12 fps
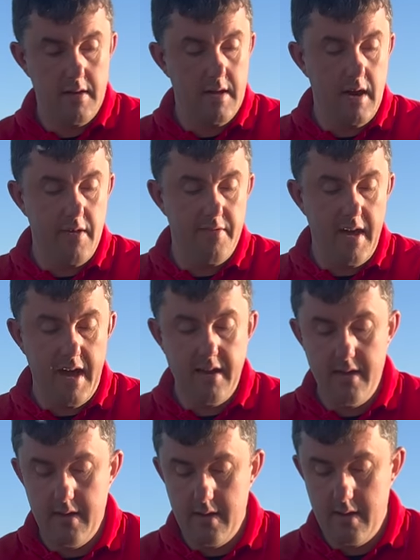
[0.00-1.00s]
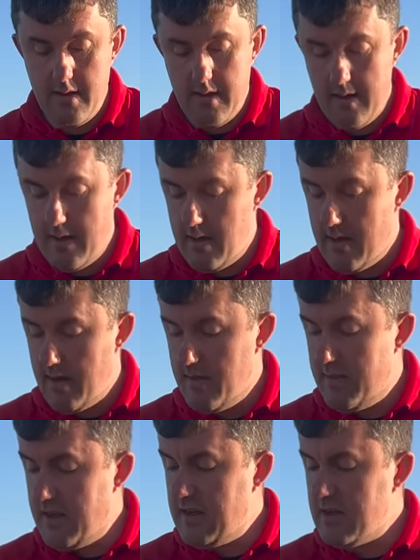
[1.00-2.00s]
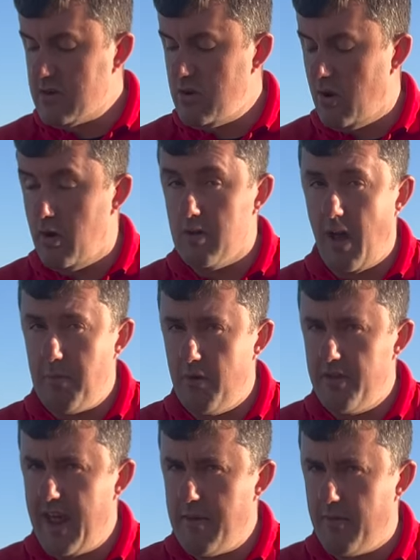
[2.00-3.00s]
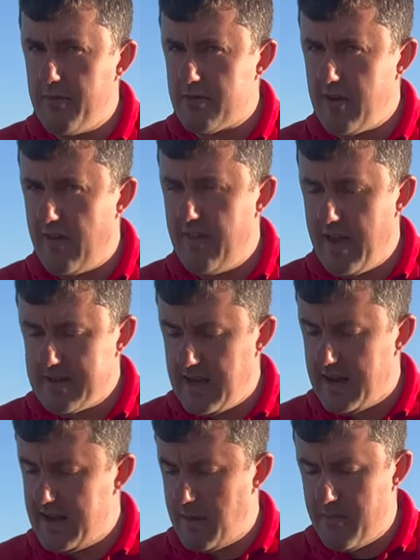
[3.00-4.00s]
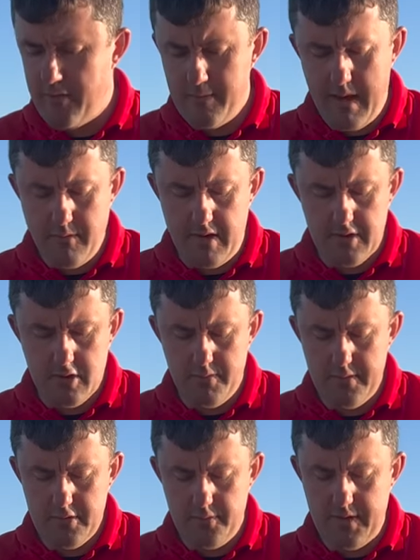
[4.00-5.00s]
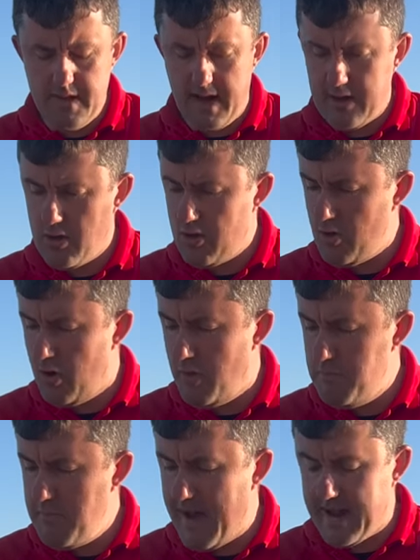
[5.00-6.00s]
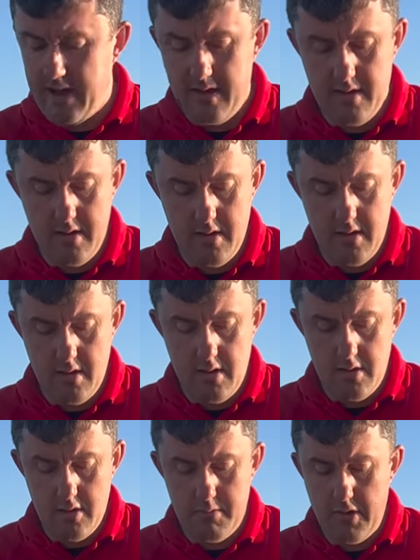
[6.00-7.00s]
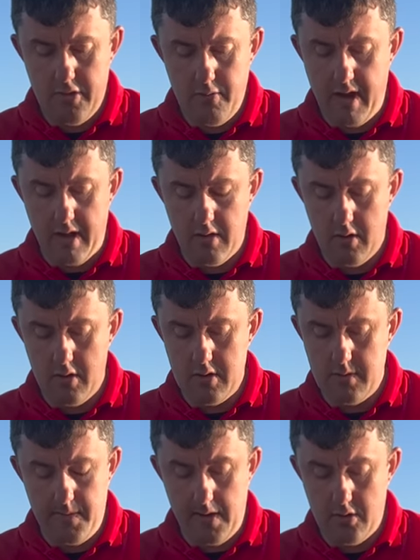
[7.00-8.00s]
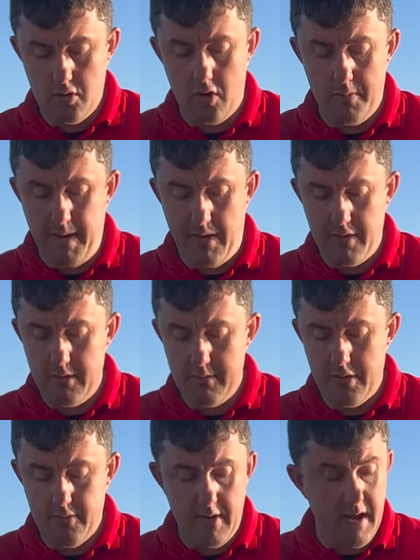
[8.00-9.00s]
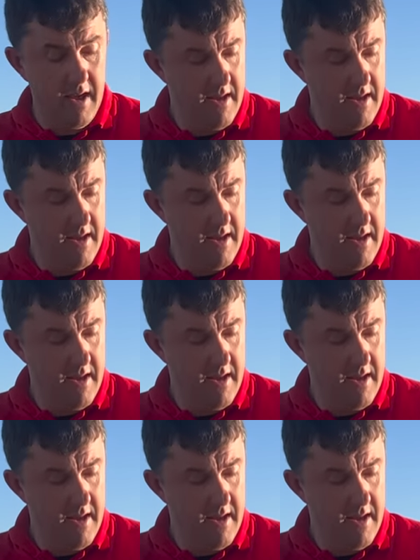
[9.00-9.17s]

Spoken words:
And then this is called, I'll put the name on the screen, the exact name, but from memory, it's come something like a short mega number three, or a short power number three.